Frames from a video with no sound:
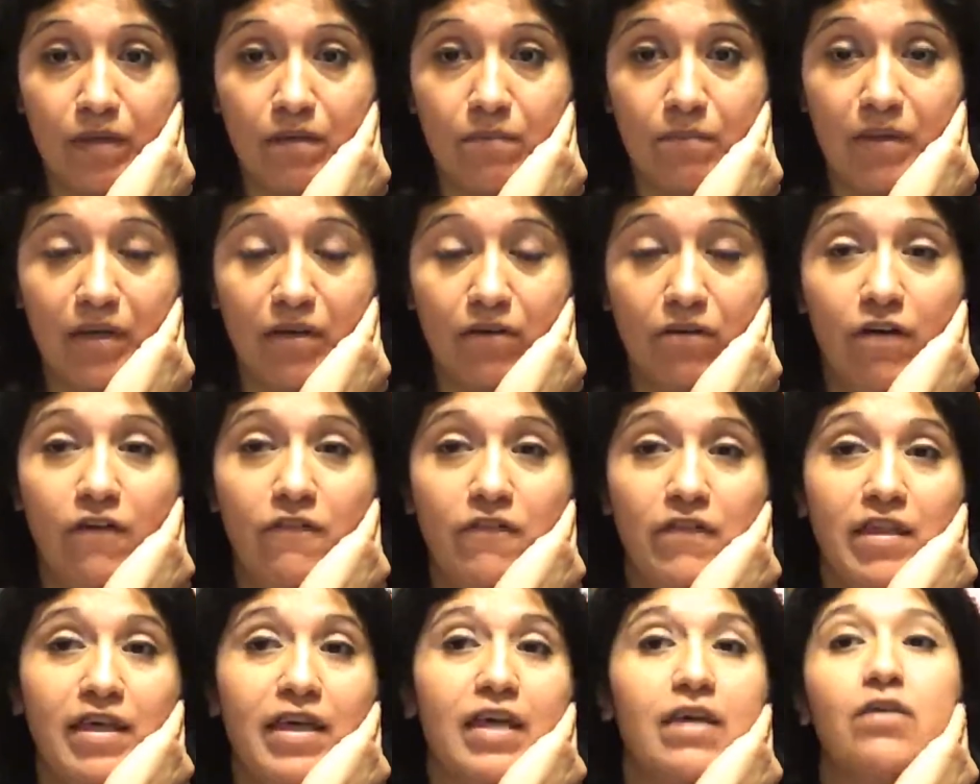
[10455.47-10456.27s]
But
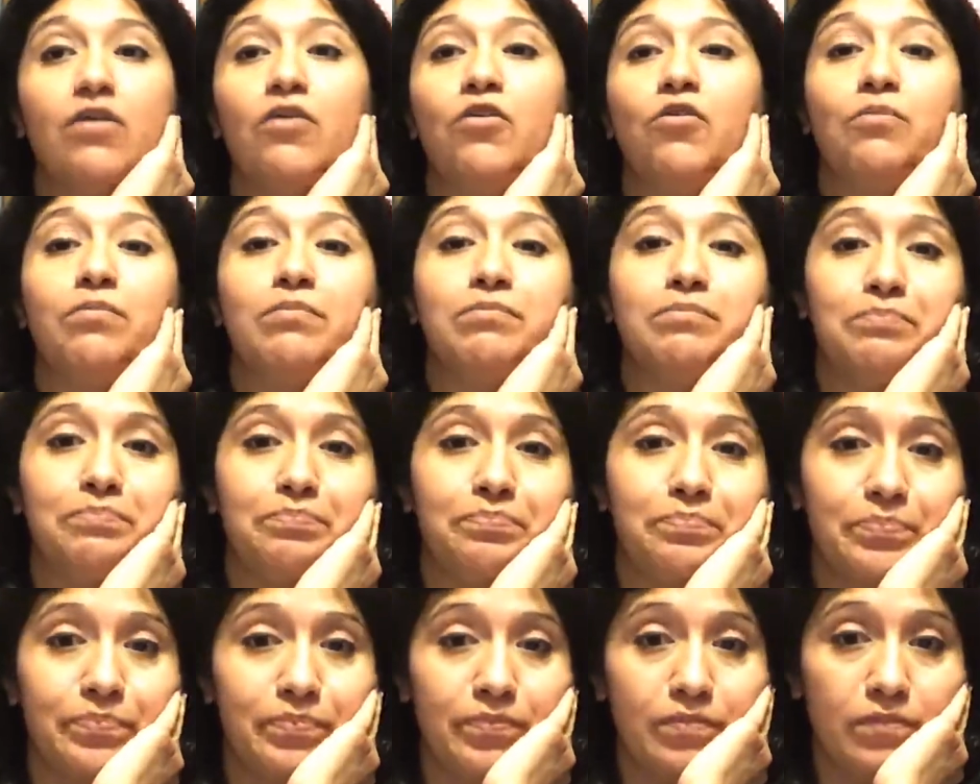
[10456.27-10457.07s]
hopefully I hope
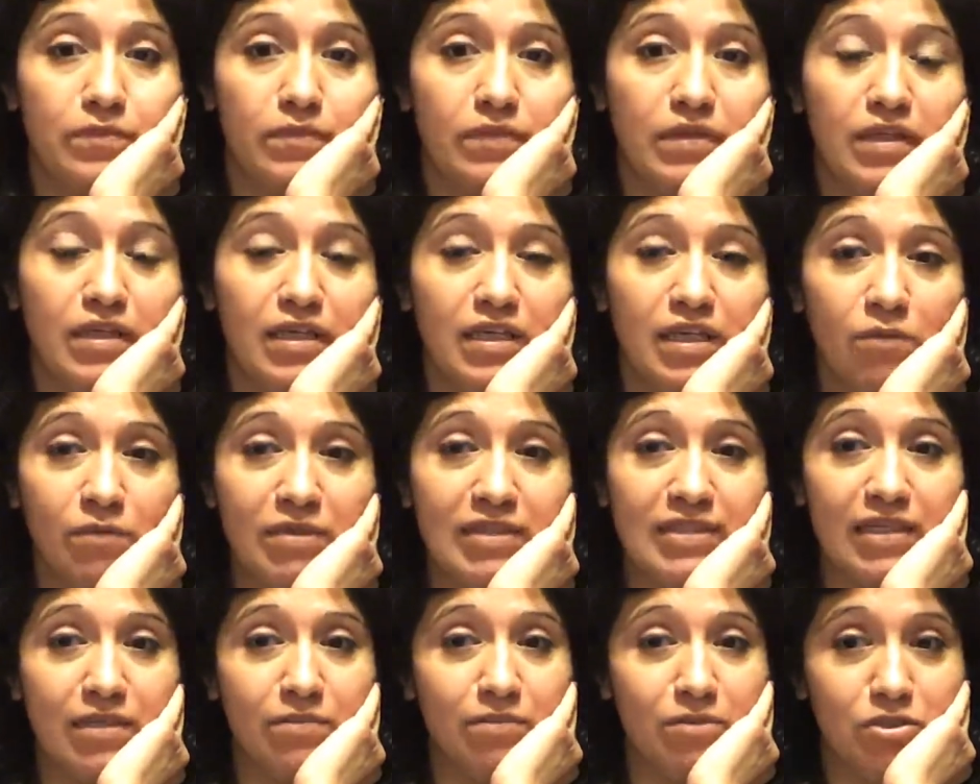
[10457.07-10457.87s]
he
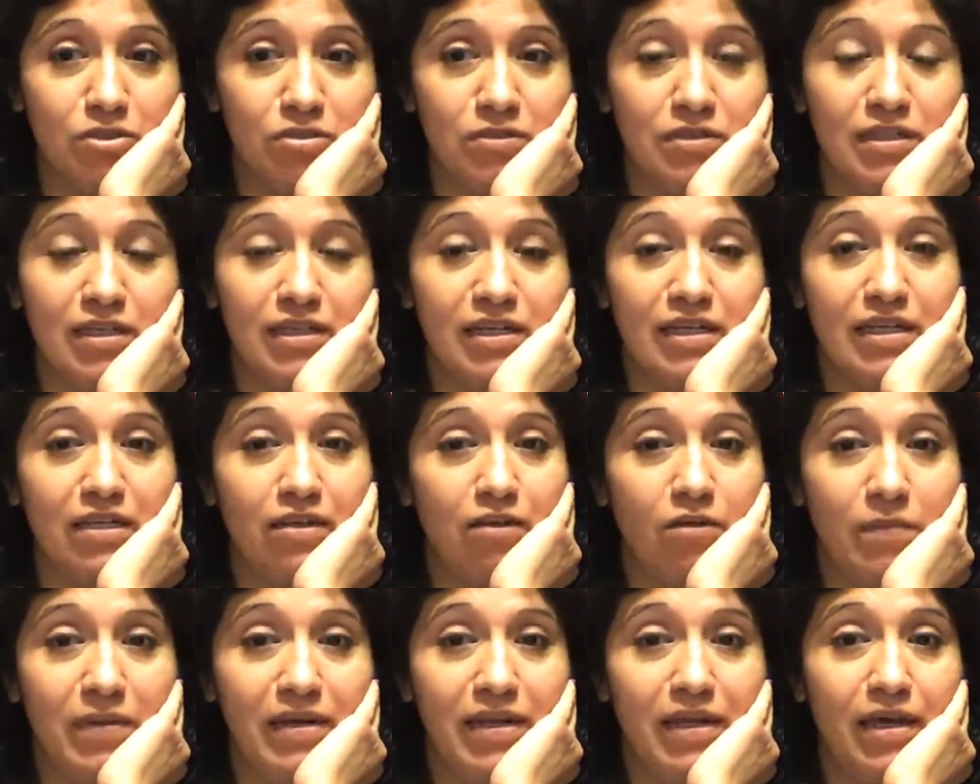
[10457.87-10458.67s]
was able to, so then he can
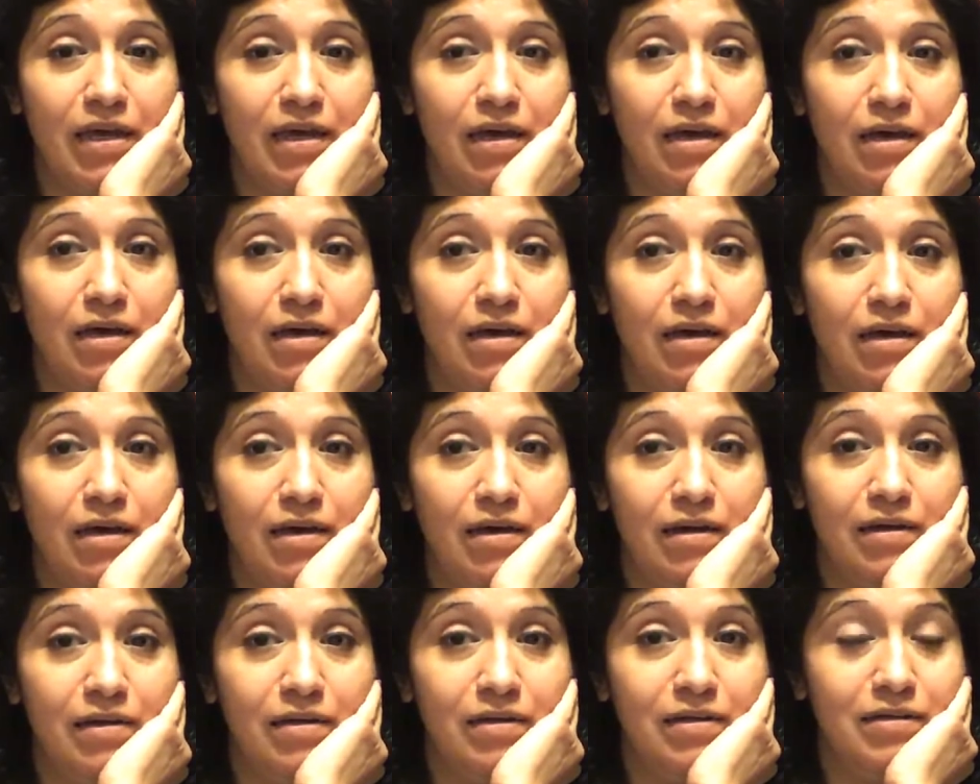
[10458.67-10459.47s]
open it
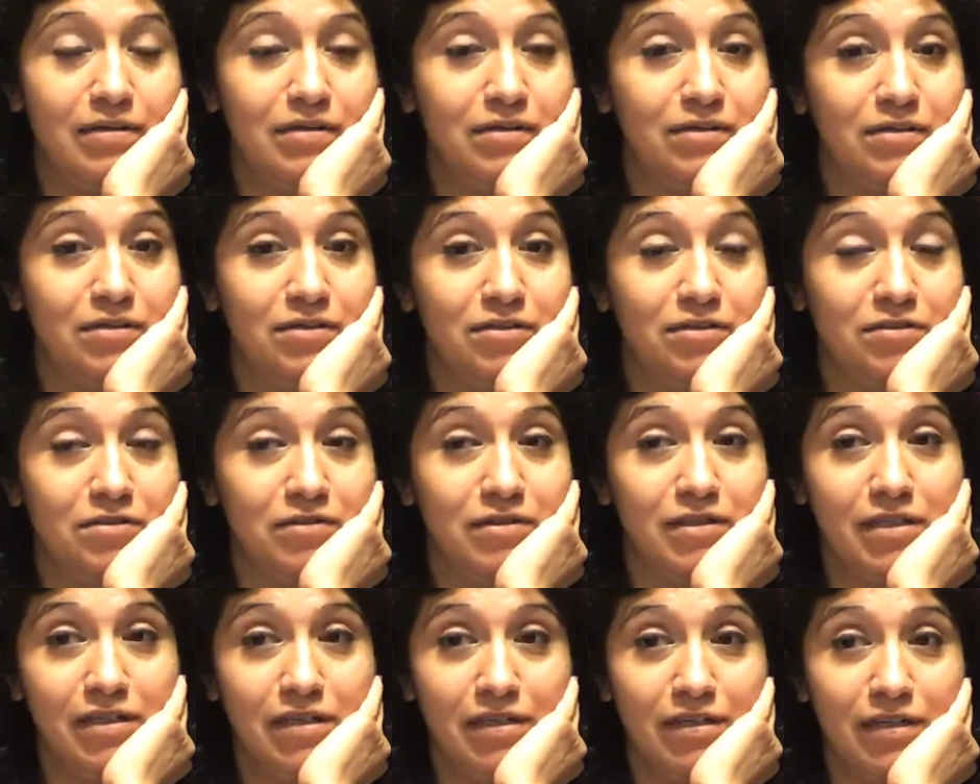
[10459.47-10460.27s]
on the
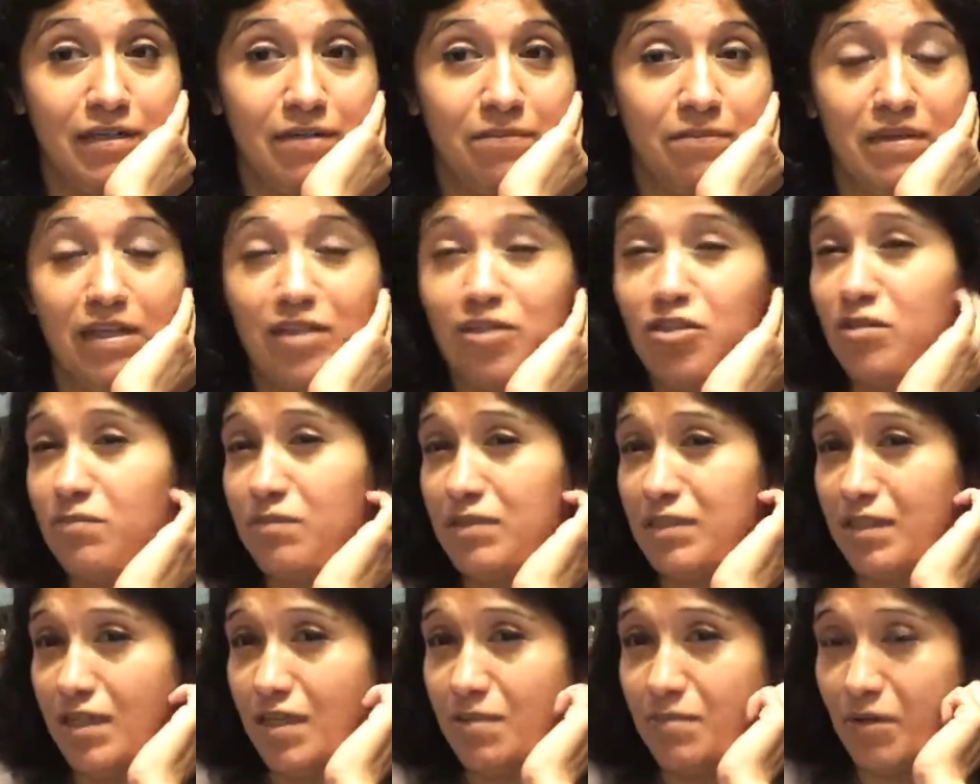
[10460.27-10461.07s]
stream. Not sure
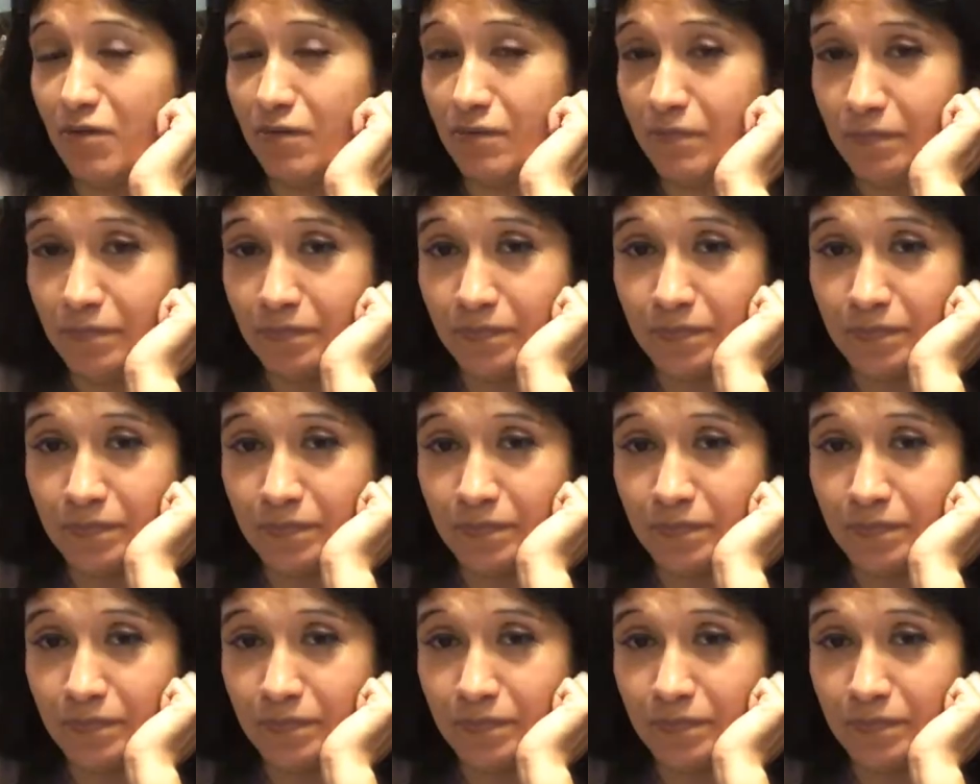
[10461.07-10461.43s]
what time, though.